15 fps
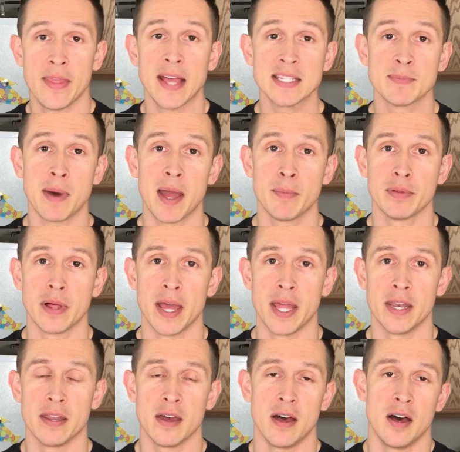And that's my
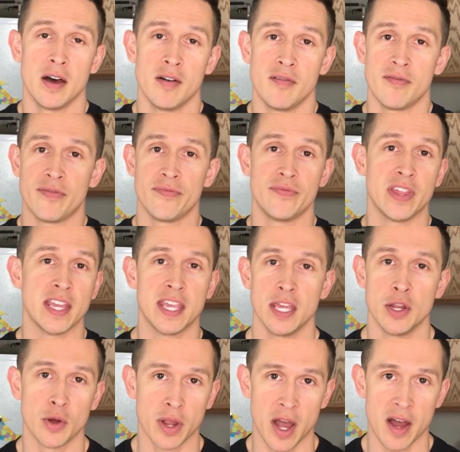blend of the
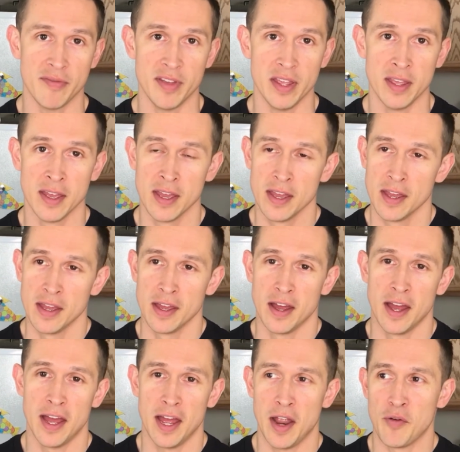keto coffee.
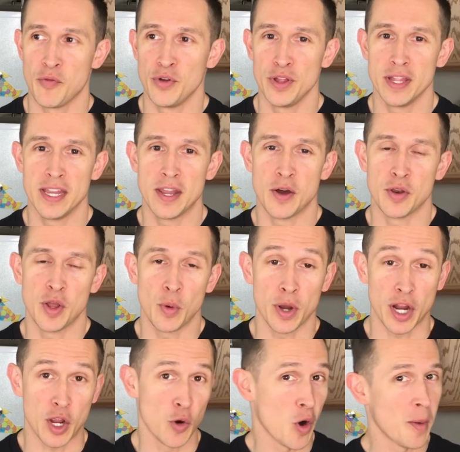I really
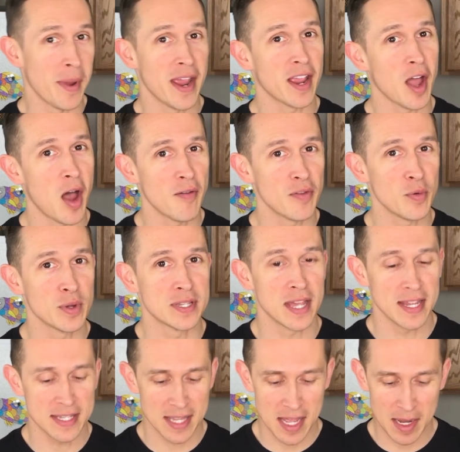don't know what a gourmet coffee
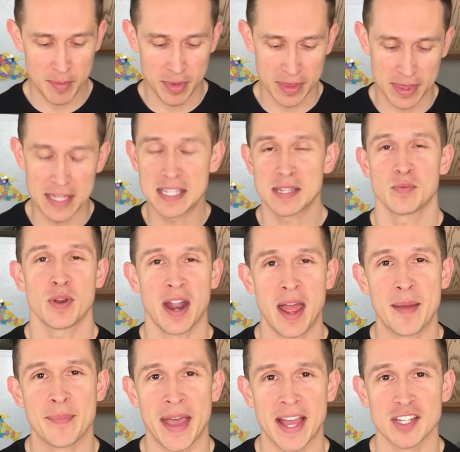would taste like, but this is
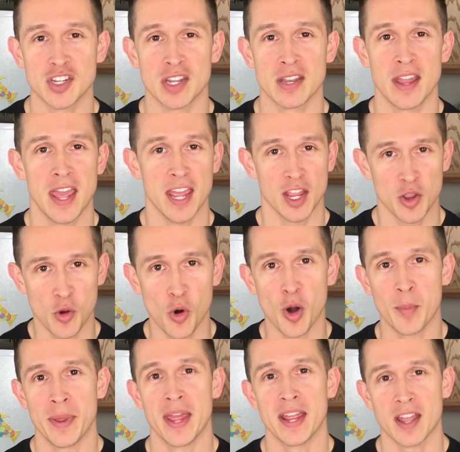what I imagine a
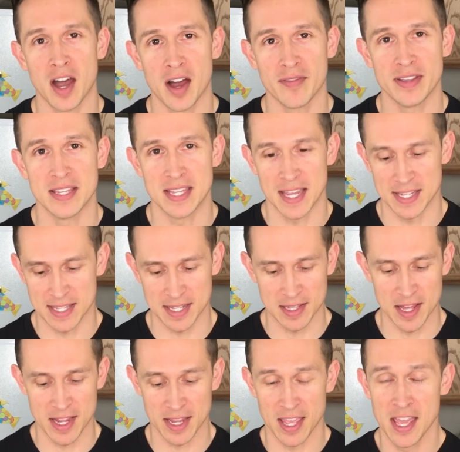gourmet coffee
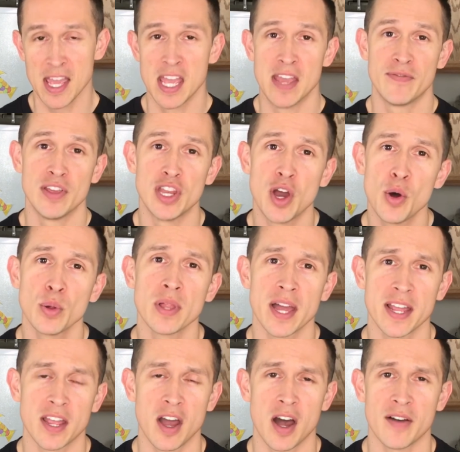tasting like. If you
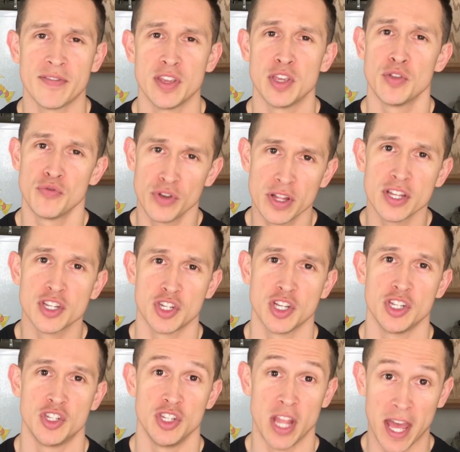don't like coffee, you
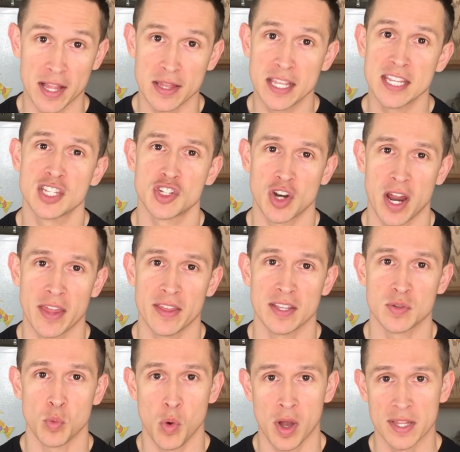really should at least
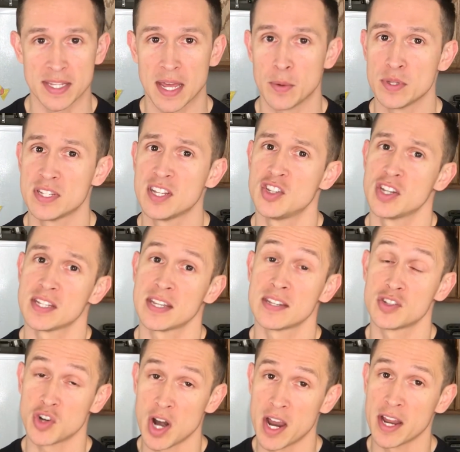try this once. I would
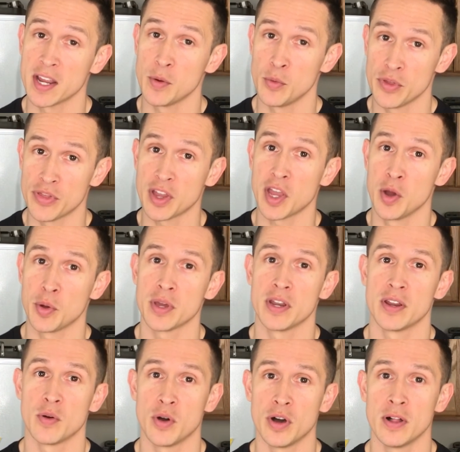suggest trying it with the
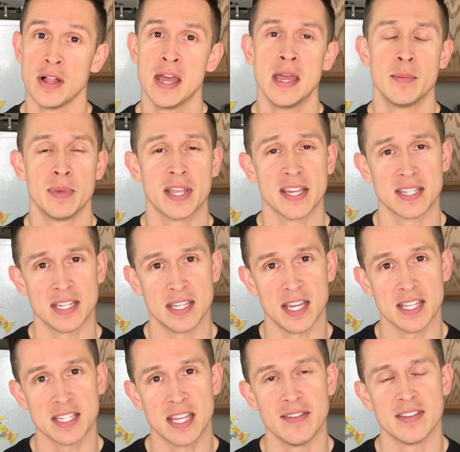coconut oil because
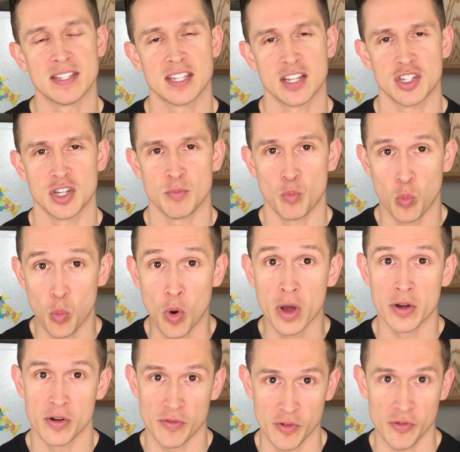it does give it such a
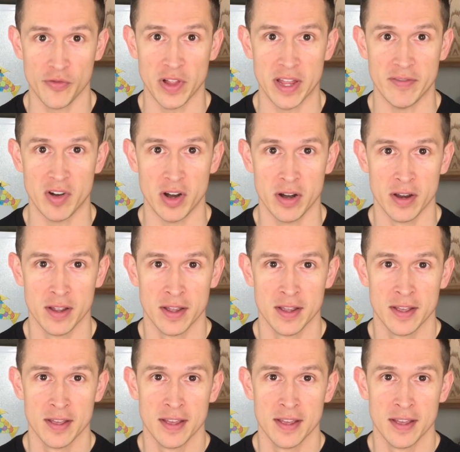wonderful flavor.